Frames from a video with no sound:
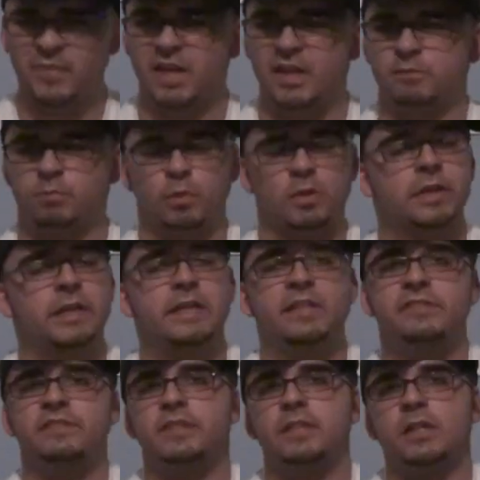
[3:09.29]
It's really
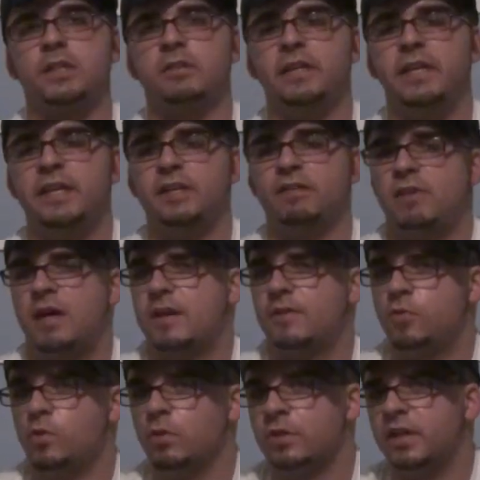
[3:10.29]
easy to clean. A lot
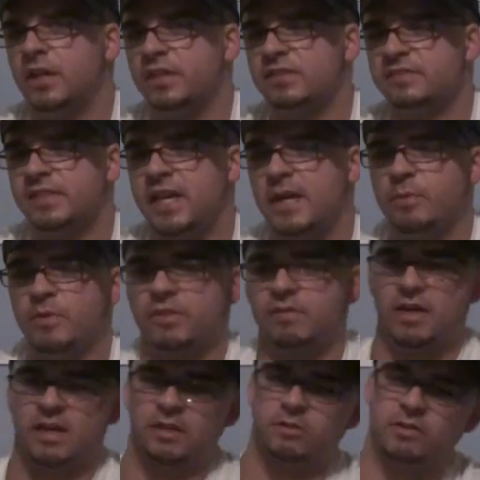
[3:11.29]
of old guns came with a
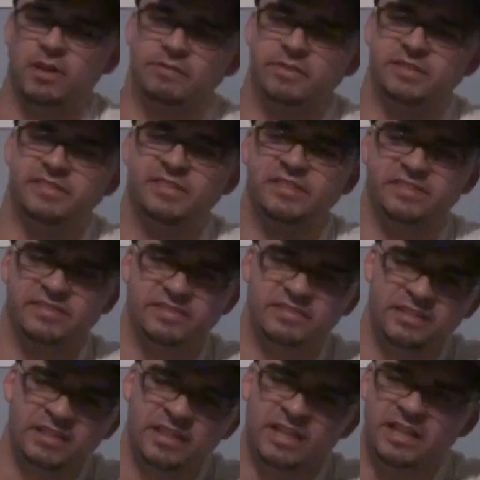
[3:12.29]
lot of crevices and